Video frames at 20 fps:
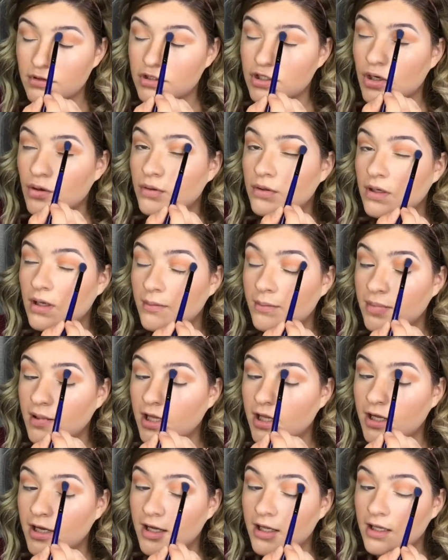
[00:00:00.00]
Don't
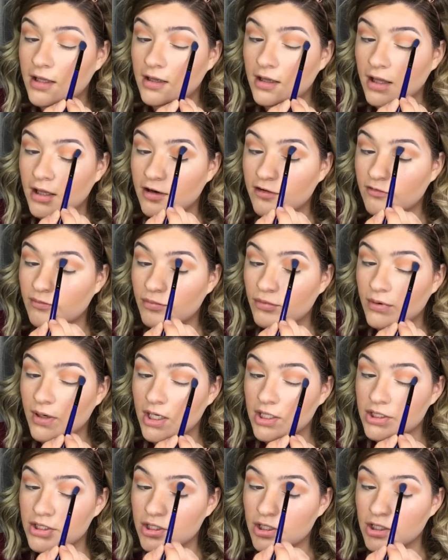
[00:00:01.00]
apply a lot of
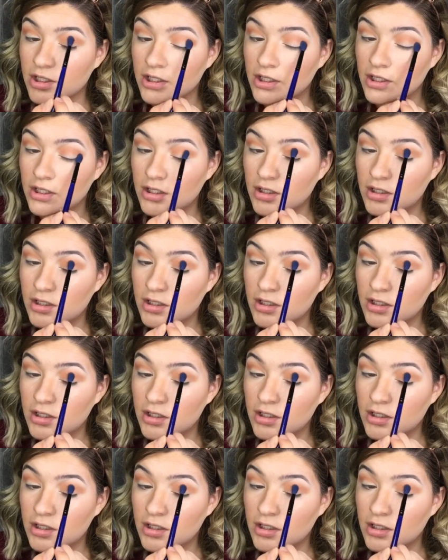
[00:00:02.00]
pressure.